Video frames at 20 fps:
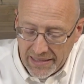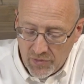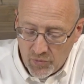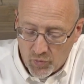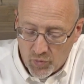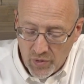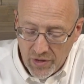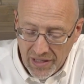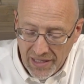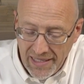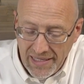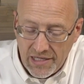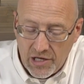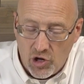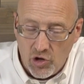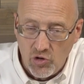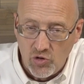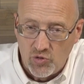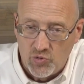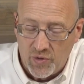really
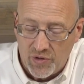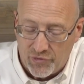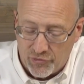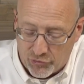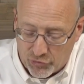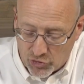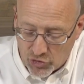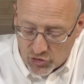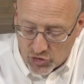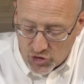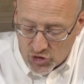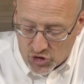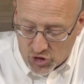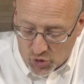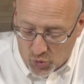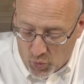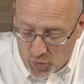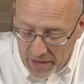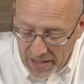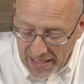goes with verses
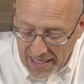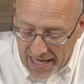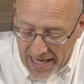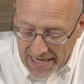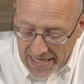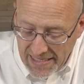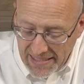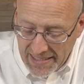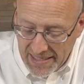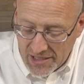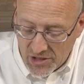28